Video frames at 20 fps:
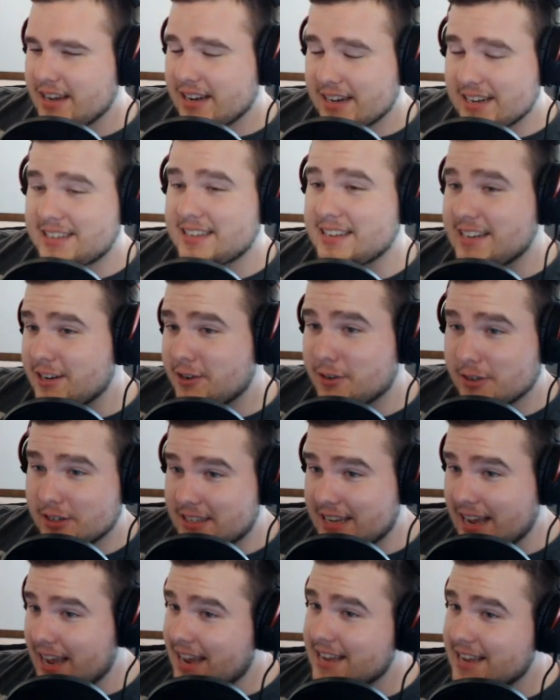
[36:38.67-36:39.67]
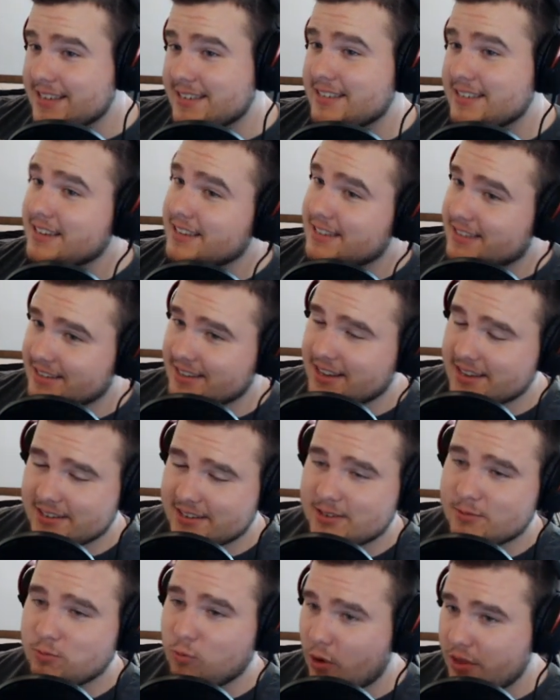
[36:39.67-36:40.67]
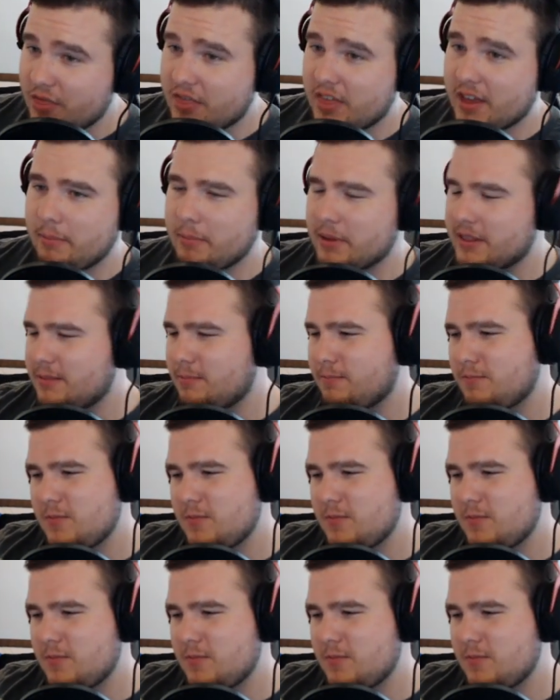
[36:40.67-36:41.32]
Is it in good taste is one thing, but